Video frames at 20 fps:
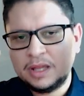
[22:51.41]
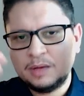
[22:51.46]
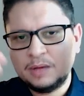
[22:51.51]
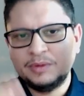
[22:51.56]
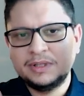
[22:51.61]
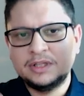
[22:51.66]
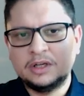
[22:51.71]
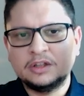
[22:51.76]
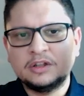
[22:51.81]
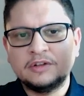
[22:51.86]
There
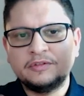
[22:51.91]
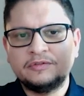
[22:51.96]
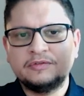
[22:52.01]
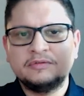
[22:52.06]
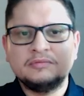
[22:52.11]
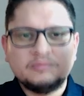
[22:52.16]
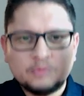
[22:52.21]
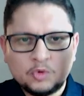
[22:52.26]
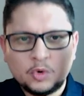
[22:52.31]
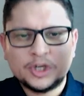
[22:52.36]
is a lot
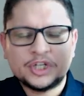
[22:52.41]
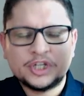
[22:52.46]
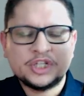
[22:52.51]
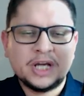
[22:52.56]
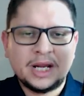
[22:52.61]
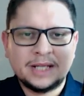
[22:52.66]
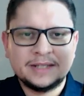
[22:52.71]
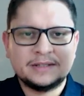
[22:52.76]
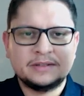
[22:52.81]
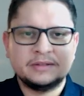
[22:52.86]
of question
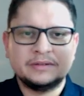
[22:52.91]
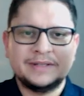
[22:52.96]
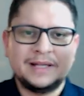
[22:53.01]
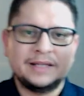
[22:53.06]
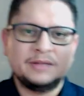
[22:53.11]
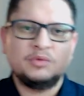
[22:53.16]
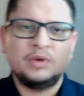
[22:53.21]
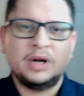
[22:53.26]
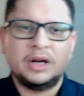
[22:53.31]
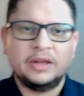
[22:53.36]
answers
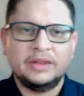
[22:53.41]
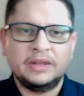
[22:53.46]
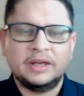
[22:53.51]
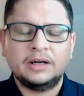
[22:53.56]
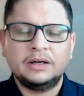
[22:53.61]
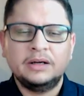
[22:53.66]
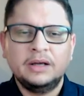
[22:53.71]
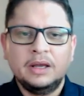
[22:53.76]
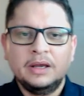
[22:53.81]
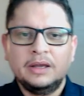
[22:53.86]
that were
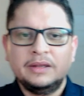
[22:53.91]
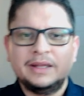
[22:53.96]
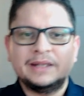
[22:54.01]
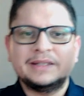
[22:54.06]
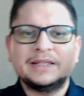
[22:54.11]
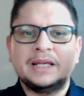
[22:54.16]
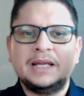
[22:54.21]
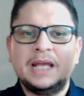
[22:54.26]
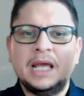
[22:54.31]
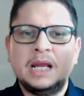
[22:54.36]
there
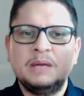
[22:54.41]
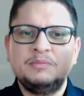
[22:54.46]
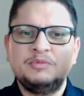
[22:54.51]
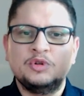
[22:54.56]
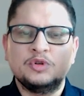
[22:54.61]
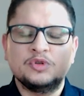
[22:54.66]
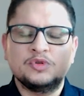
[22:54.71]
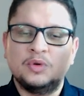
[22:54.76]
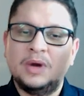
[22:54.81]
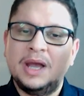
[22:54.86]
that can help you
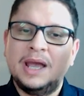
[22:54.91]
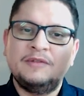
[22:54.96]
also.